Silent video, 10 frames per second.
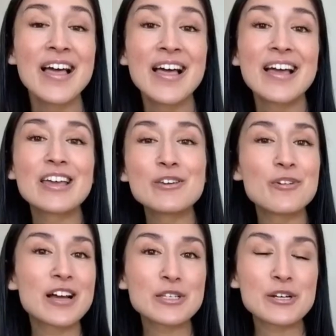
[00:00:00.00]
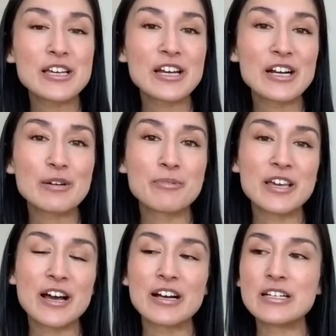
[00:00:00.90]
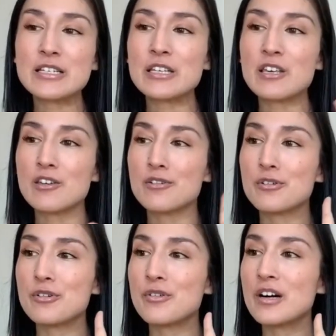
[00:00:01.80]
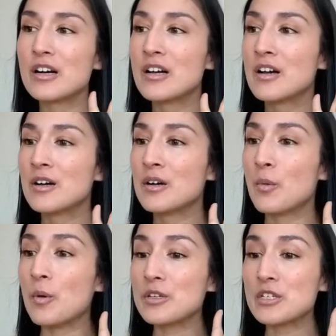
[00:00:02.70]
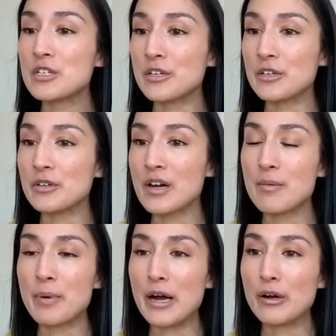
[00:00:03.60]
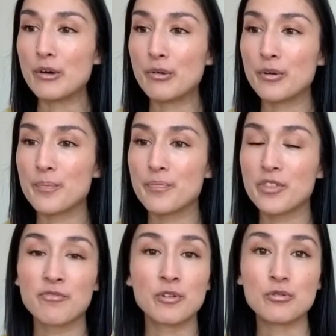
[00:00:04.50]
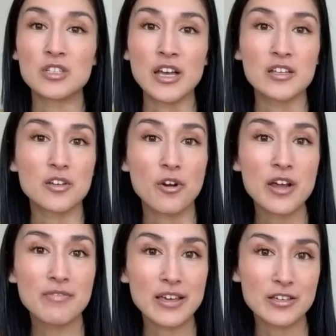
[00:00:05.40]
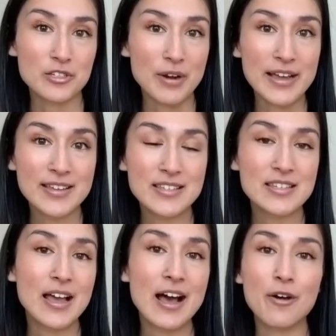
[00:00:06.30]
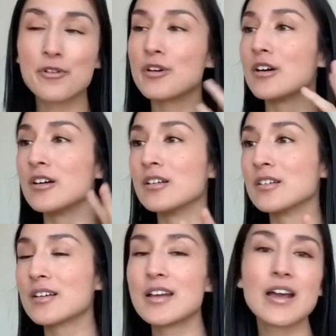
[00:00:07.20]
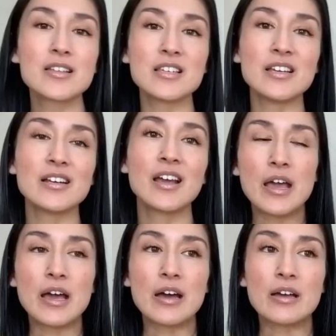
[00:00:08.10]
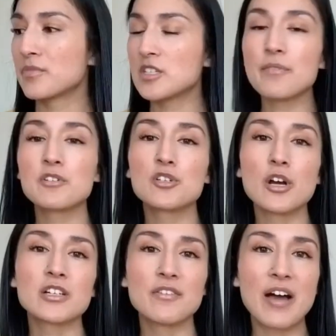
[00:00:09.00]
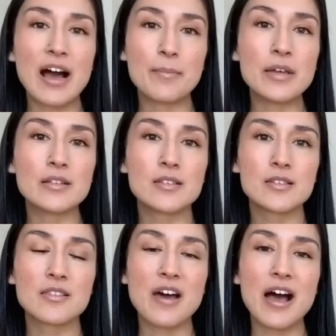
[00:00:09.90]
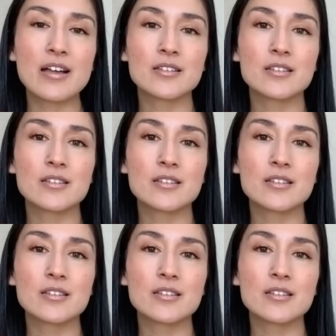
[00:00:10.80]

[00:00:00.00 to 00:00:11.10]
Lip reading: You guys are here because you want to know about food, sex, and cravings, right? How they're all connected and self-destructive habits that